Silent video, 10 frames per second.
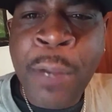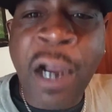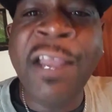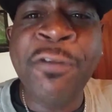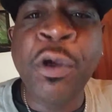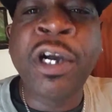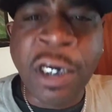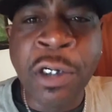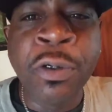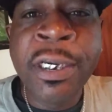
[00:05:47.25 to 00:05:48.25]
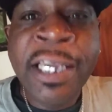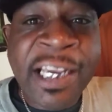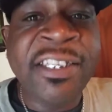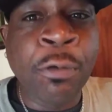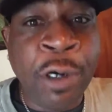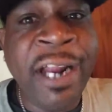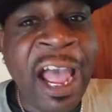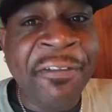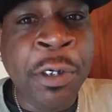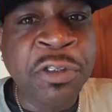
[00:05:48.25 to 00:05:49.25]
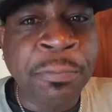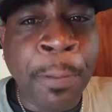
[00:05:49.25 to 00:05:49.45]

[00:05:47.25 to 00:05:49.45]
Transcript: I'll give you a clue. It's the word evolution,